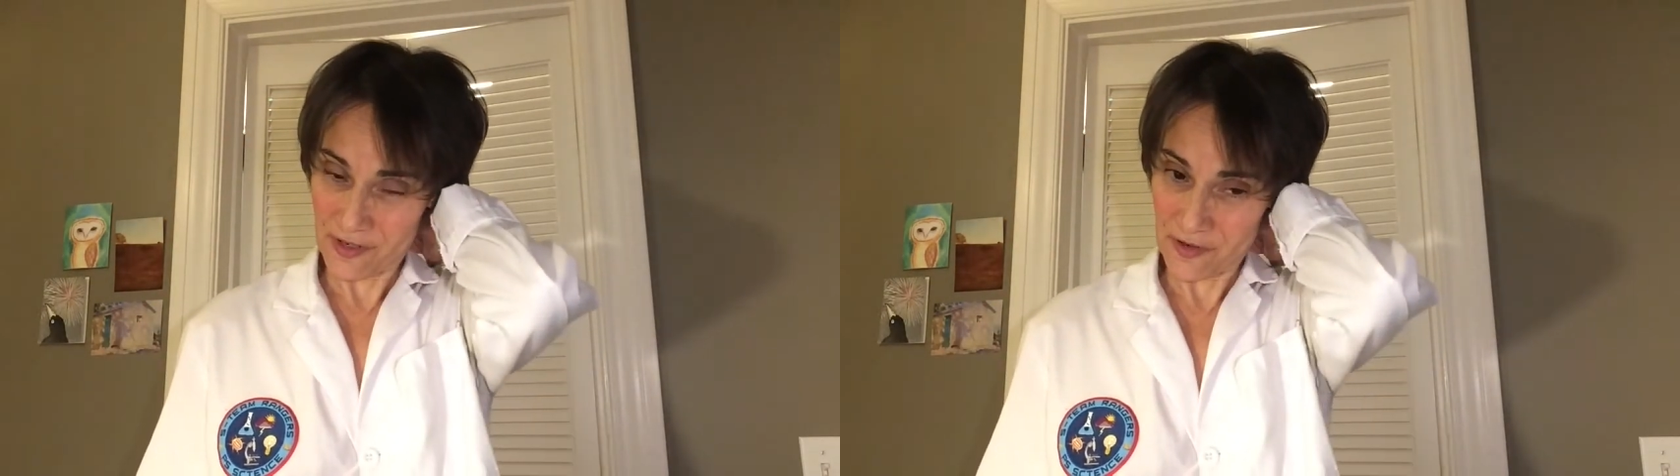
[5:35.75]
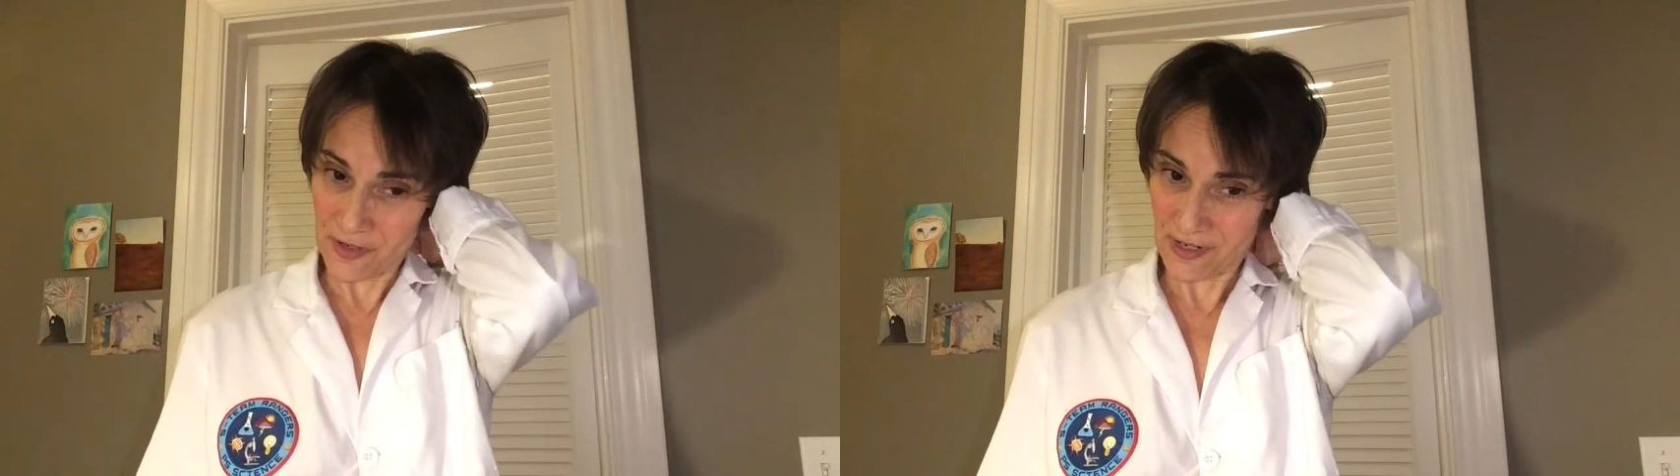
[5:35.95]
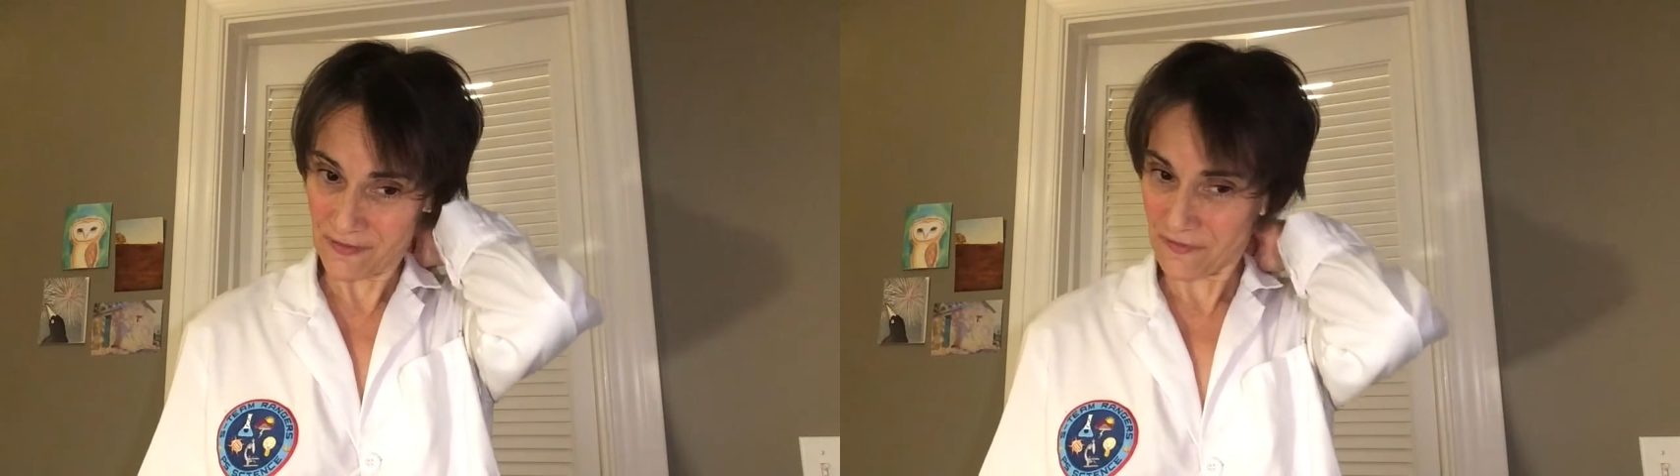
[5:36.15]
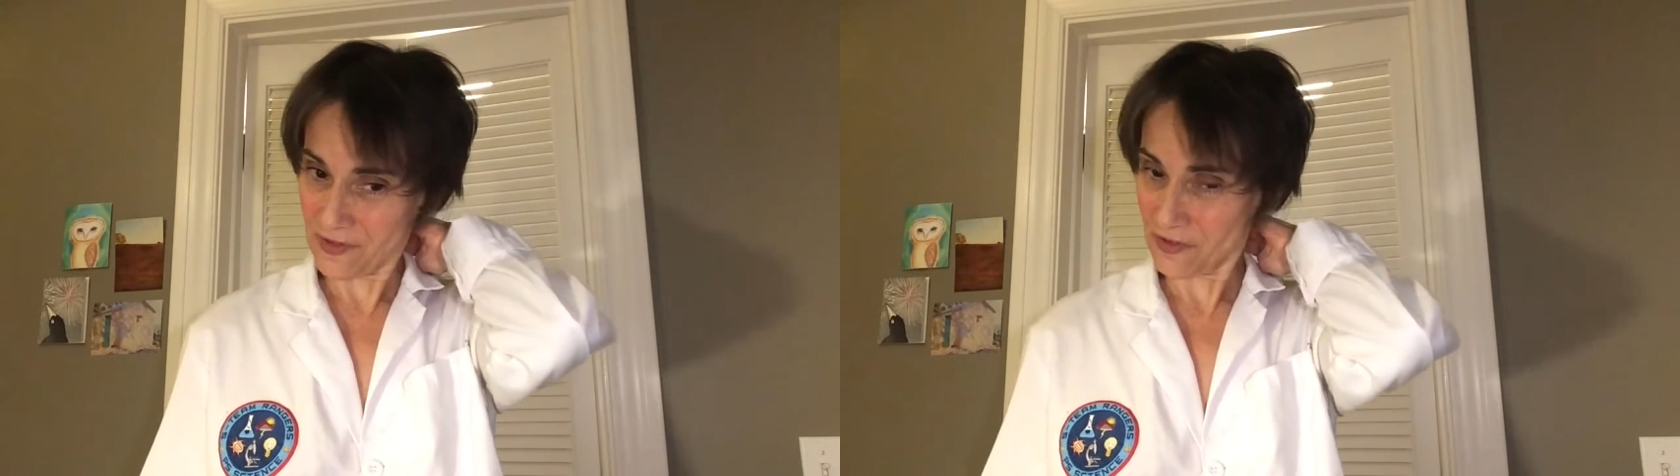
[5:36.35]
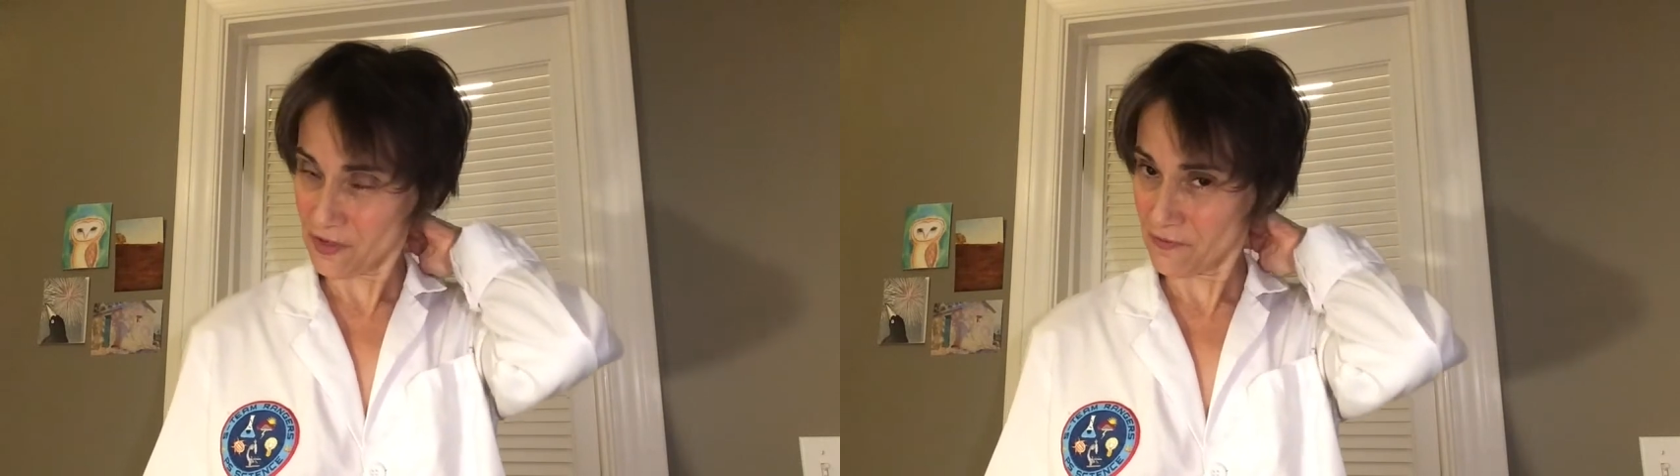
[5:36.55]
you can
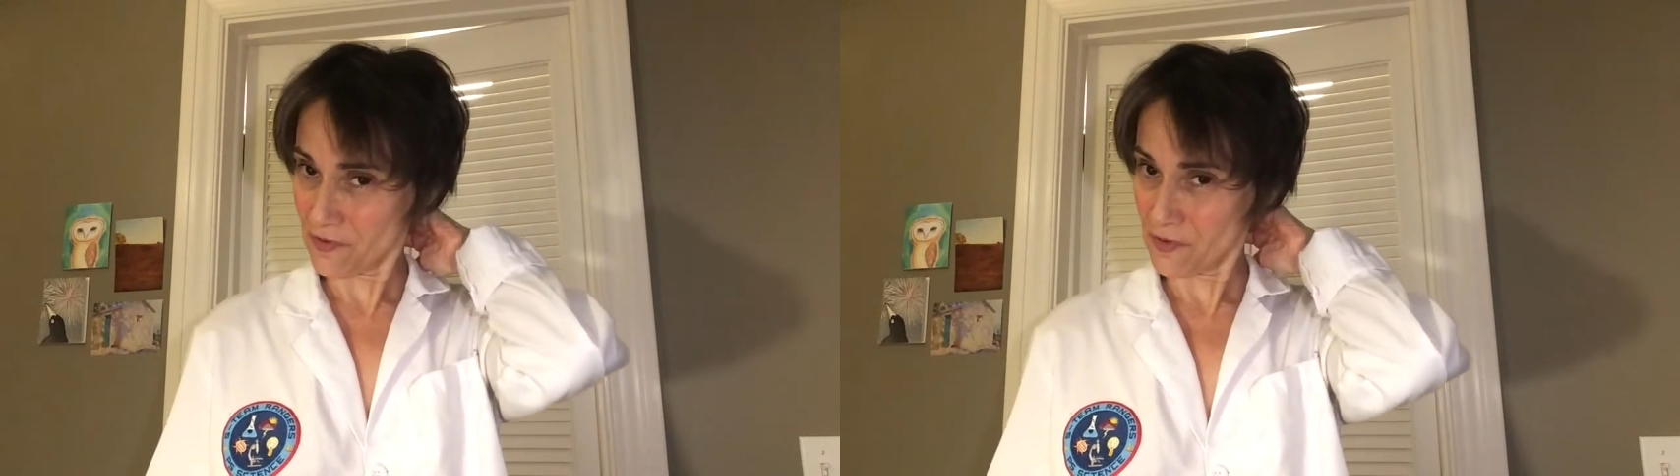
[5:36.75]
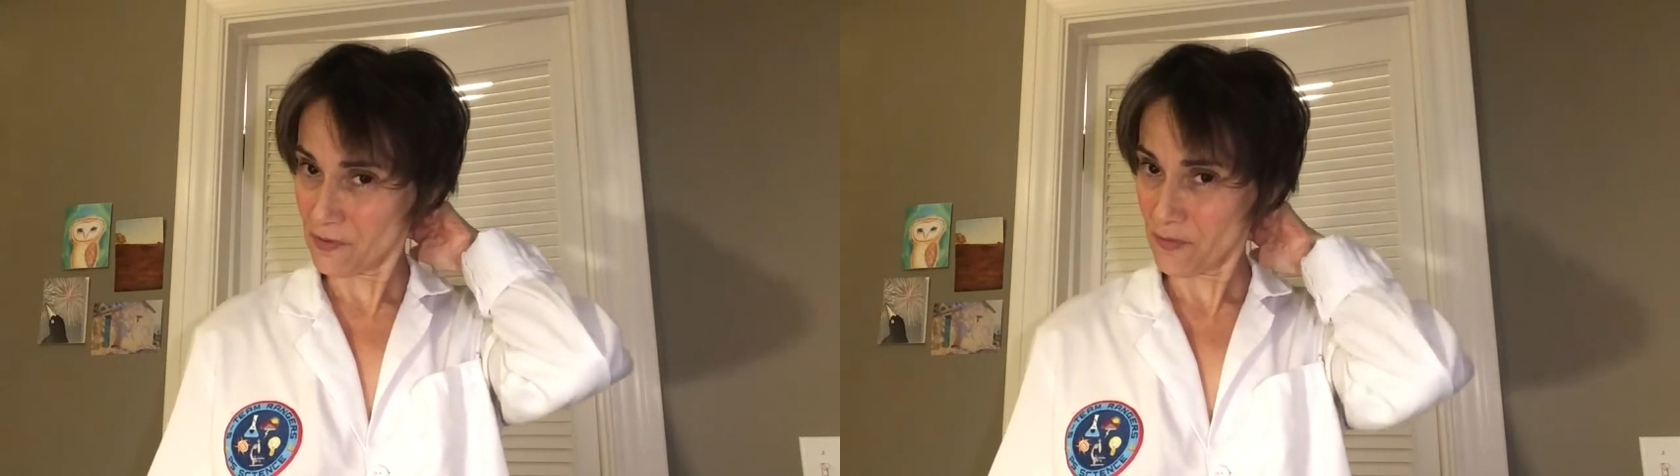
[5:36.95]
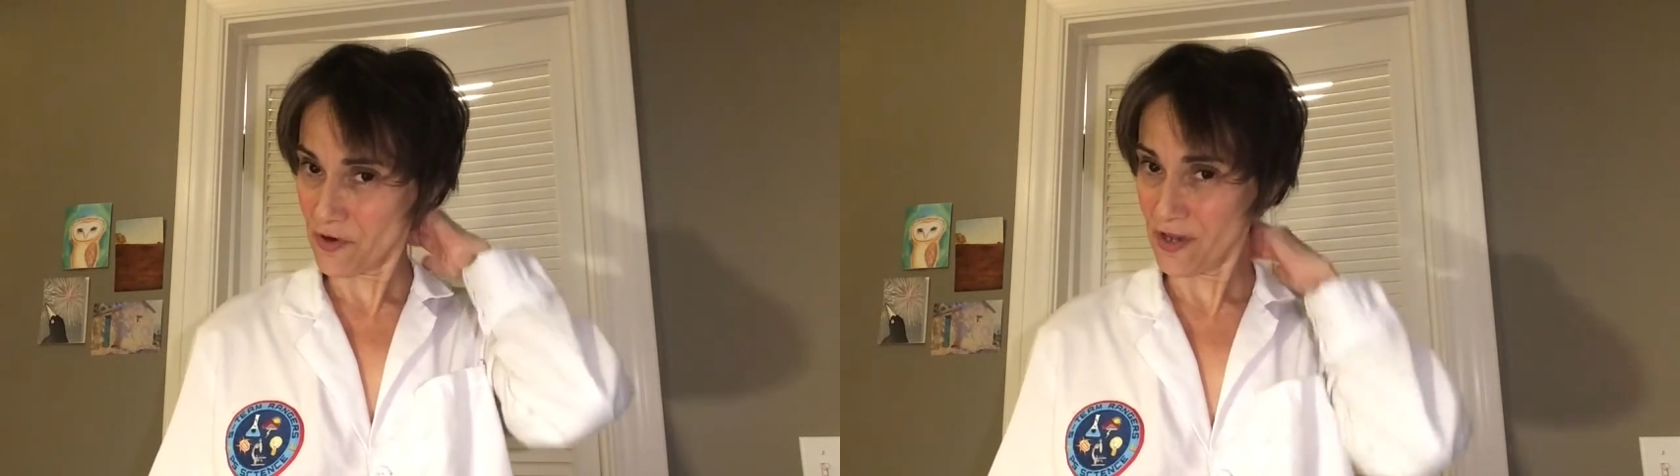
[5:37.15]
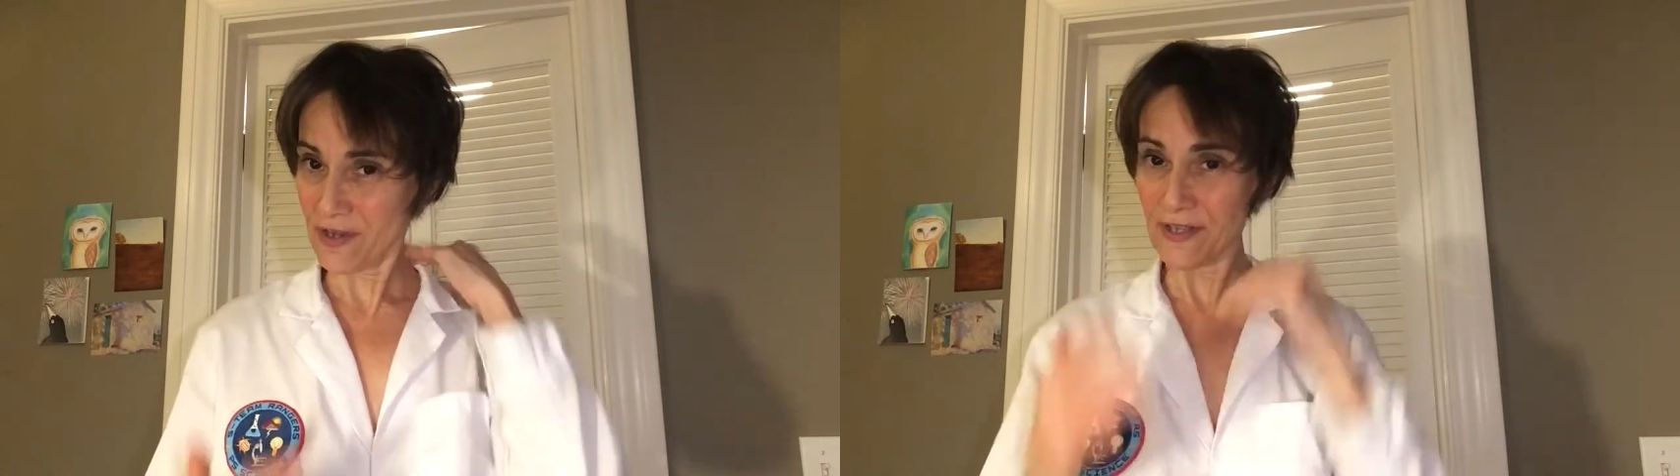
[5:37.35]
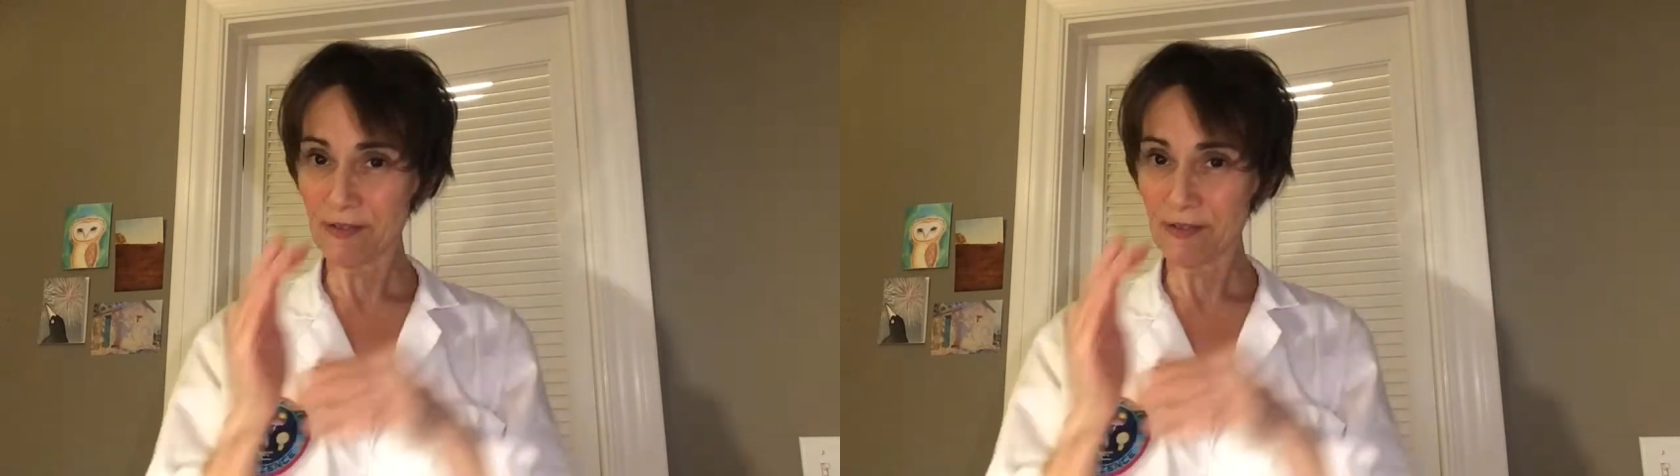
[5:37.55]
feel your vertebra,